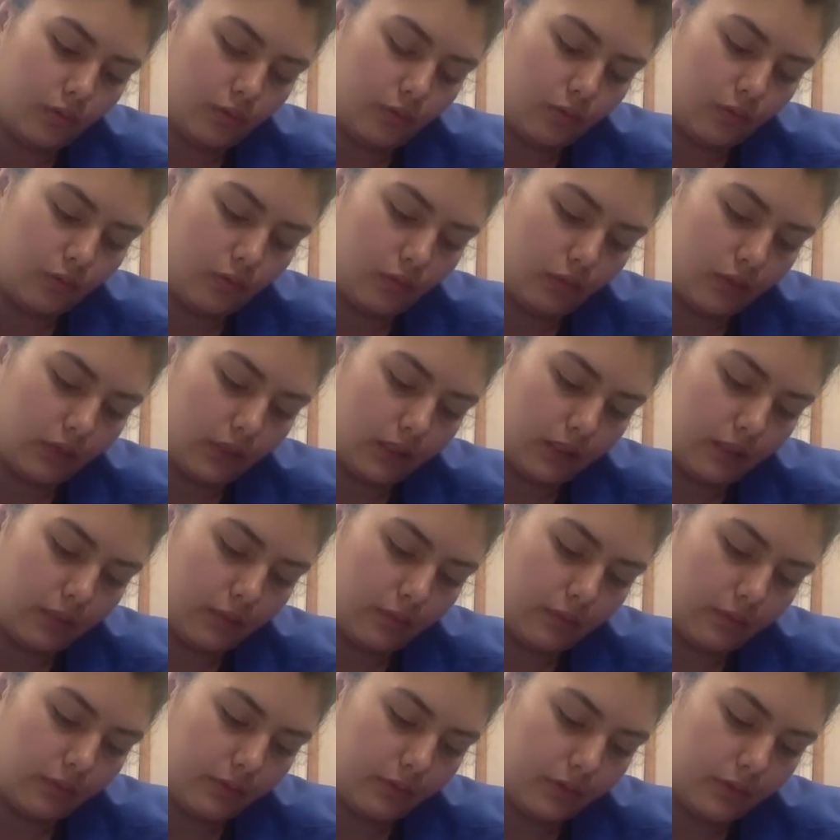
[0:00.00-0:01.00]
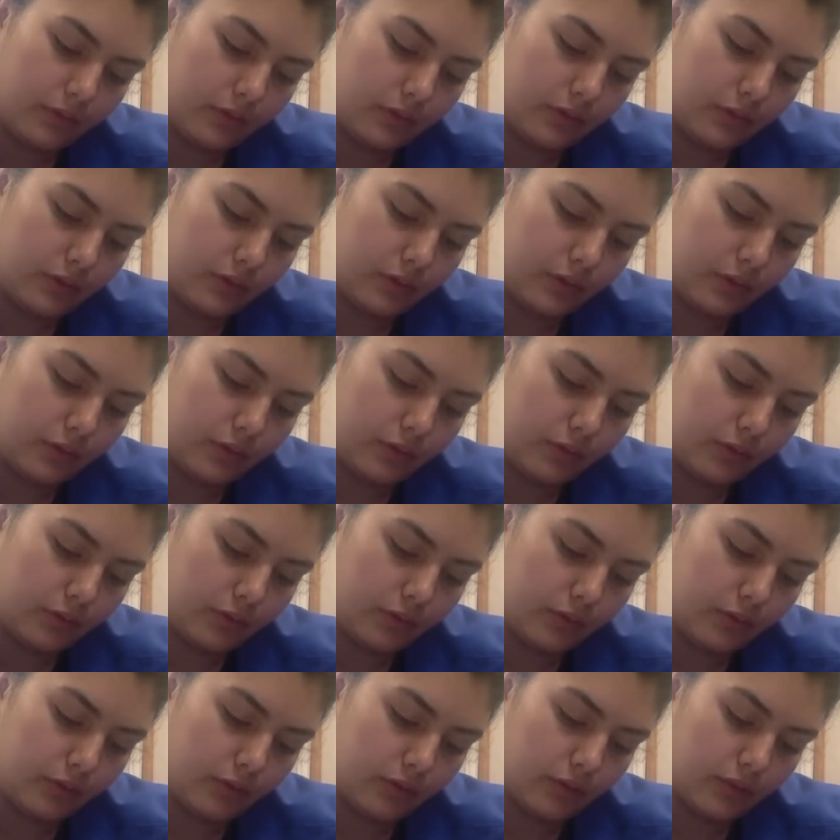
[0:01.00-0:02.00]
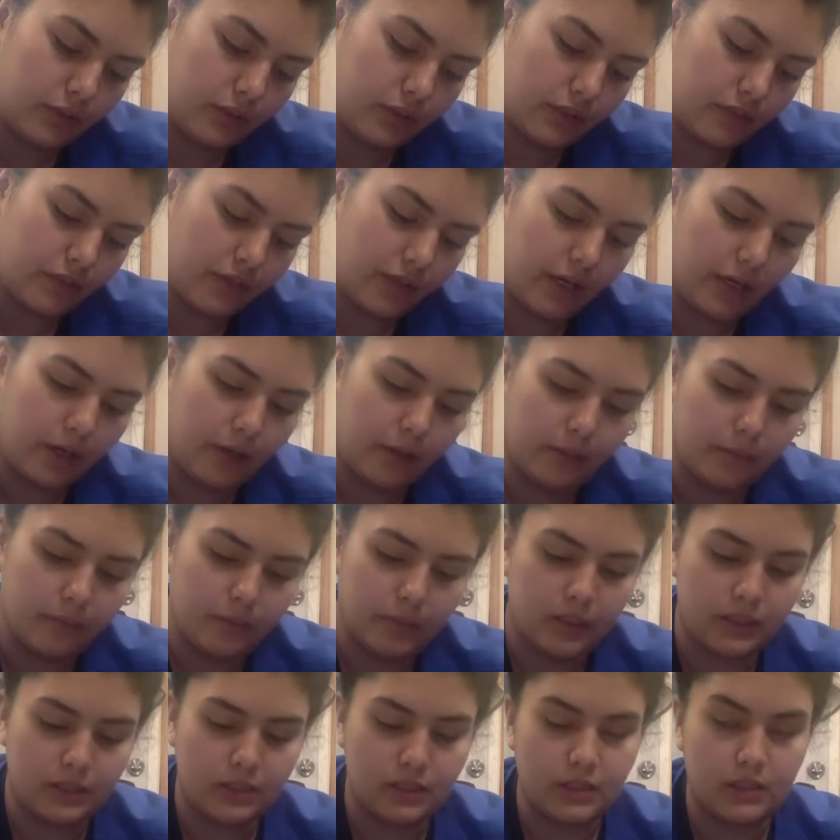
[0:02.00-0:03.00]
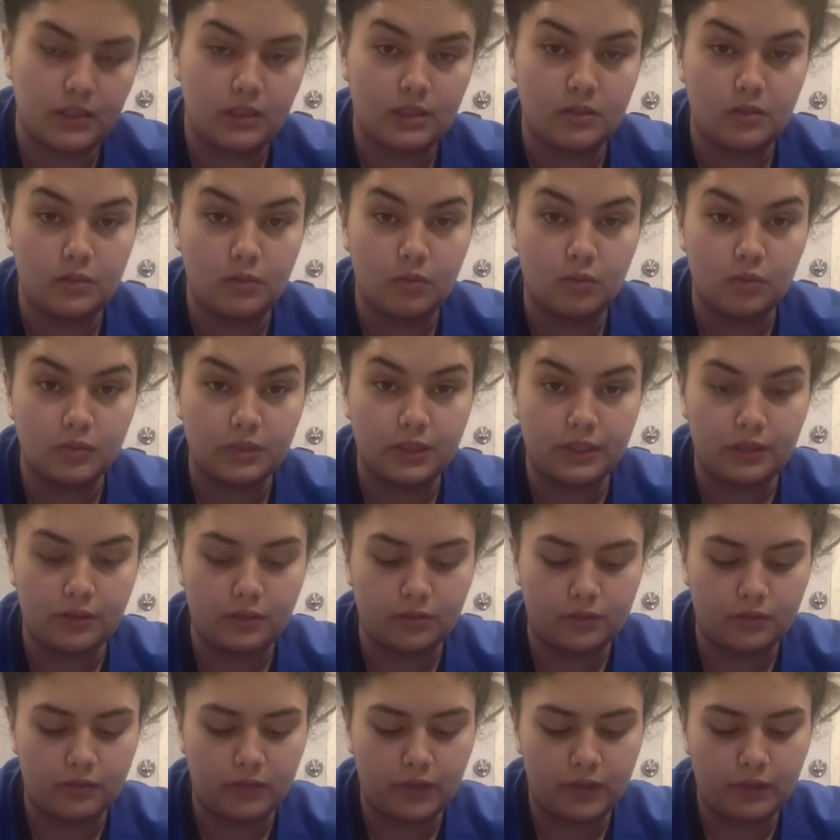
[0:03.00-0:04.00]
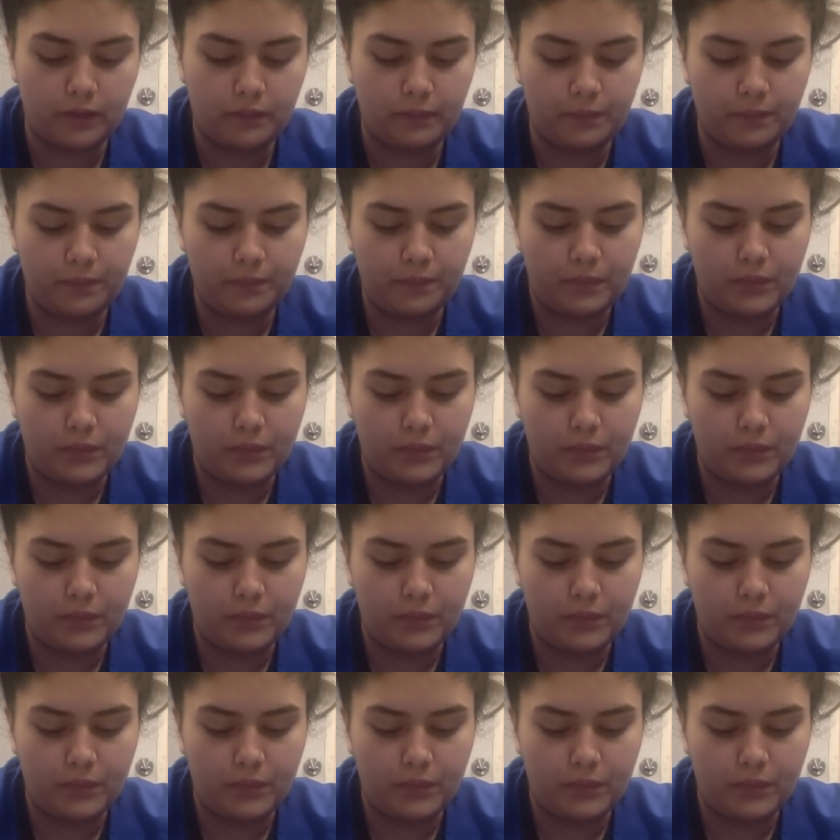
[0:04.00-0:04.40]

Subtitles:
pull up 2 units of air because this is a multi-dose vial.